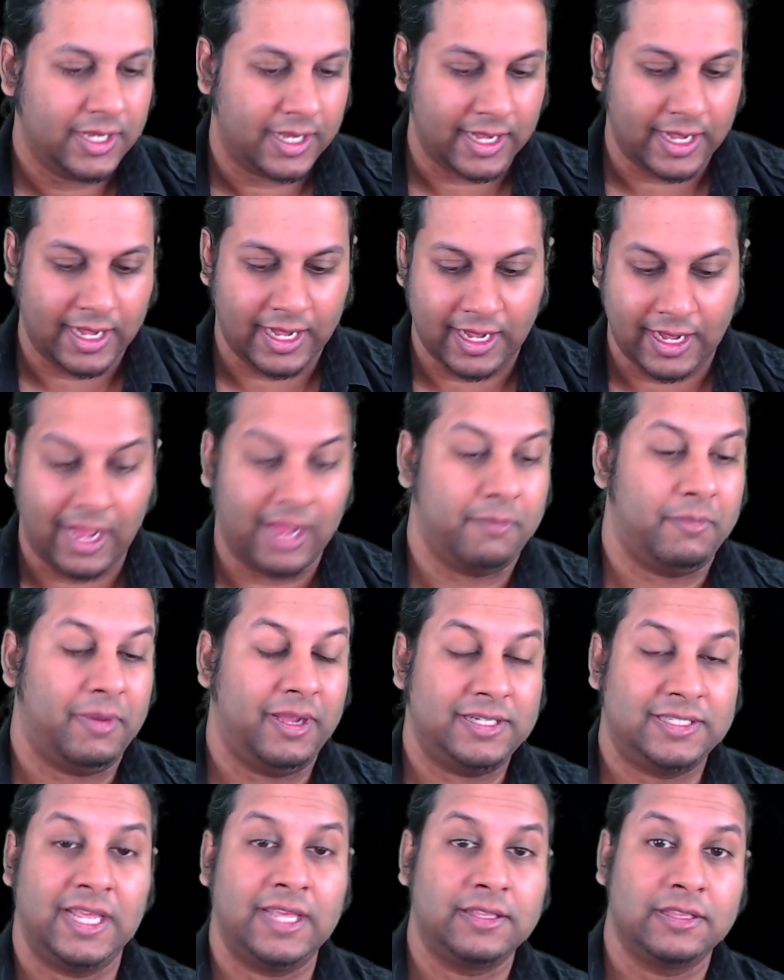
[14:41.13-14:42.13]
I
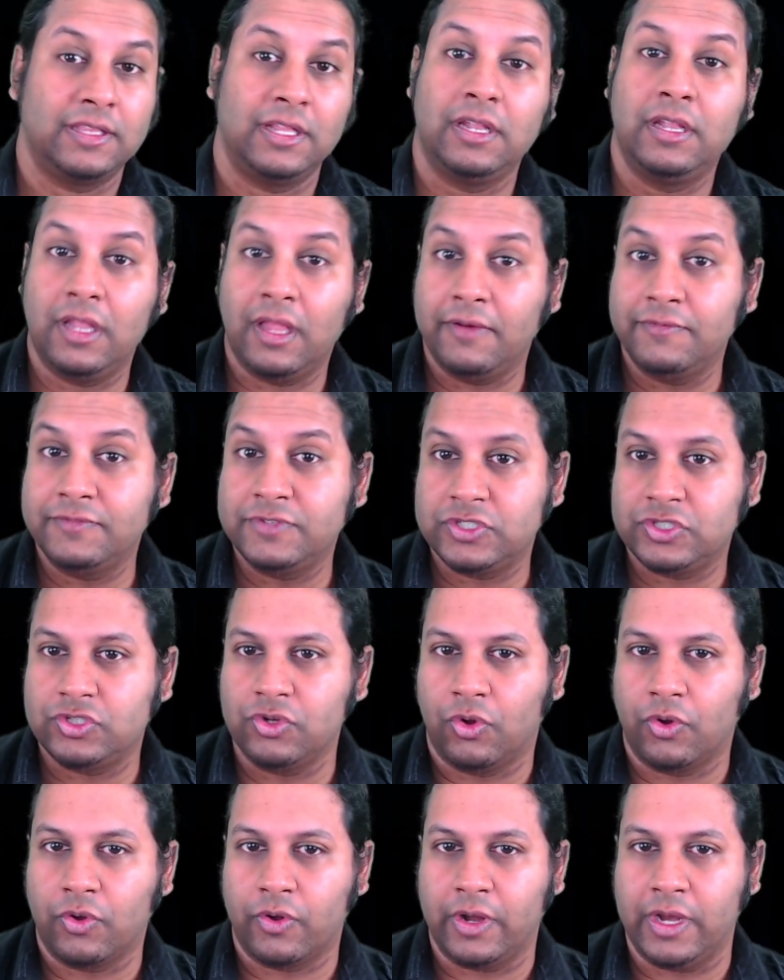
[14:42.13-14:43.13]
might take the love
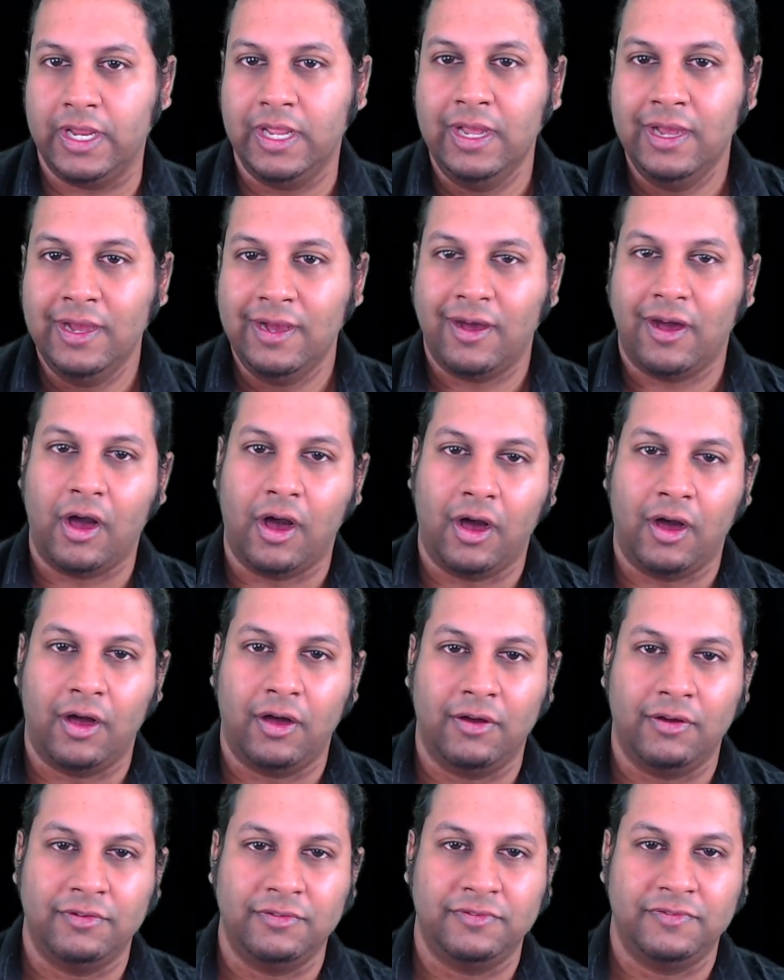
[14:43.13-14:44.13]
story
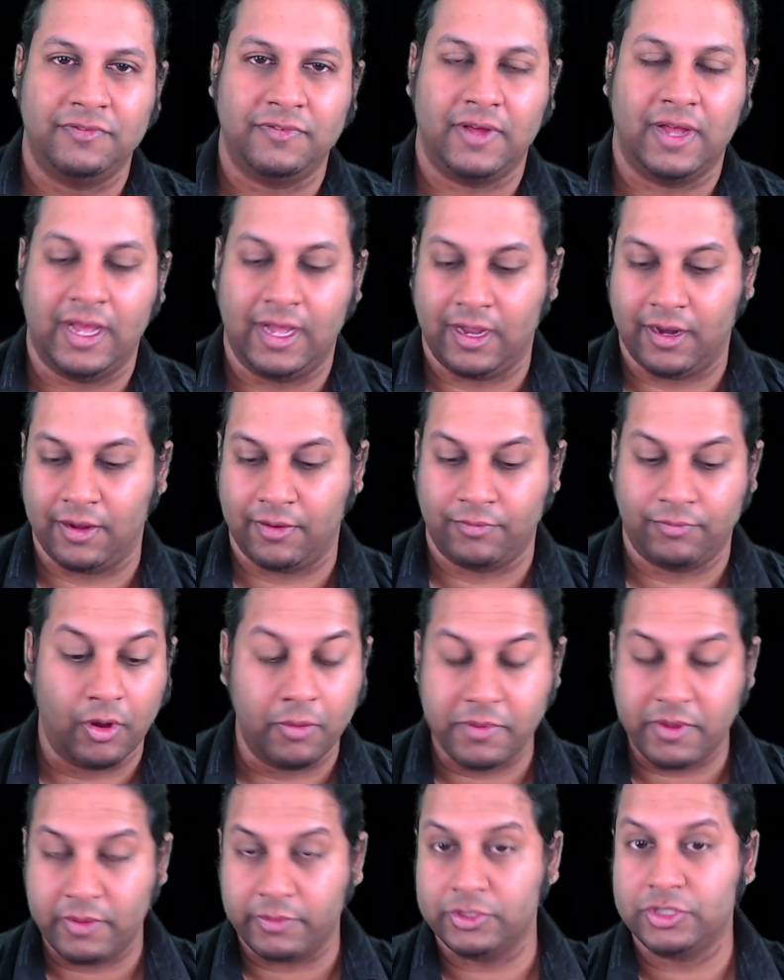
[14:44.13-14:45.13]
of
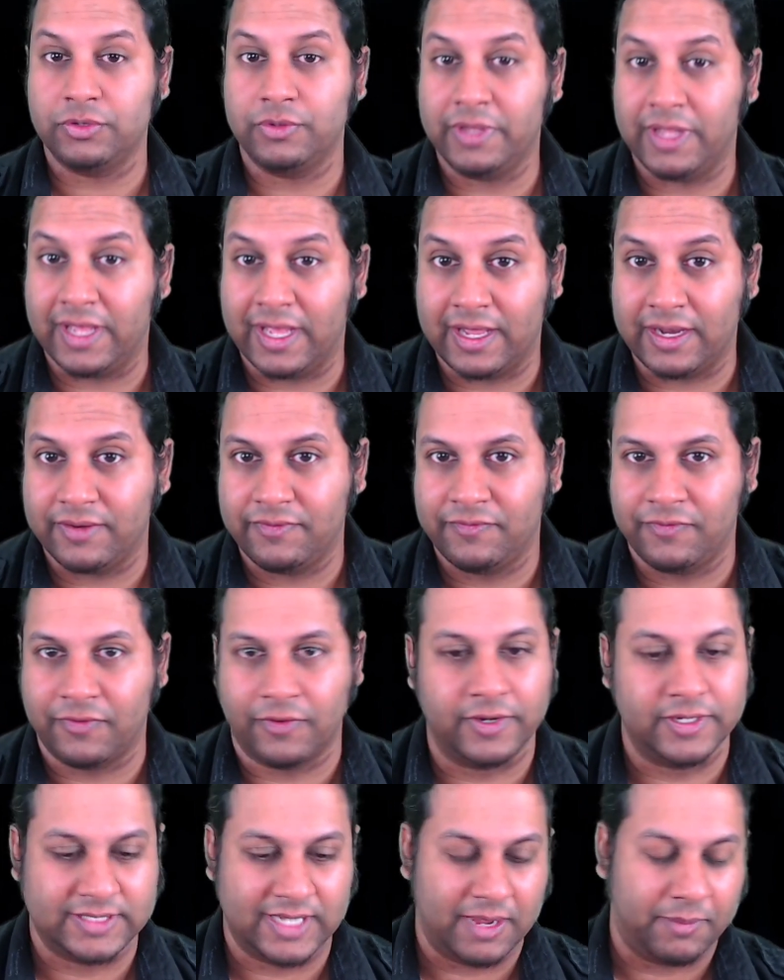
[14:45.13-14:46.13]
Romeo and Juliet, for
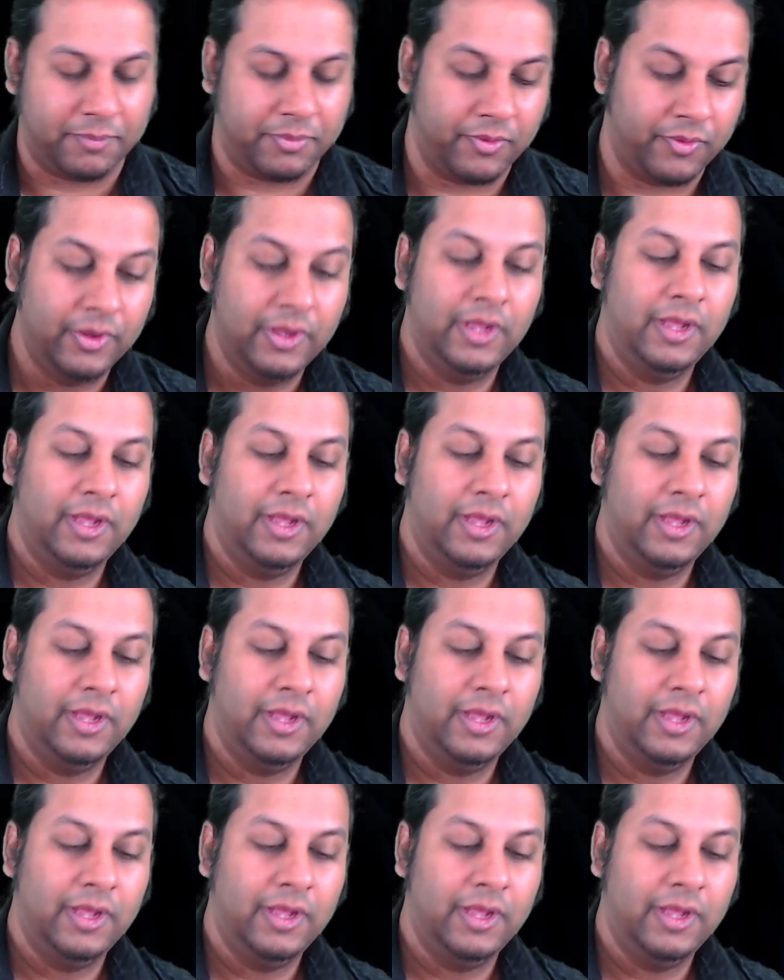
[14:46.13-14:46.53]
example.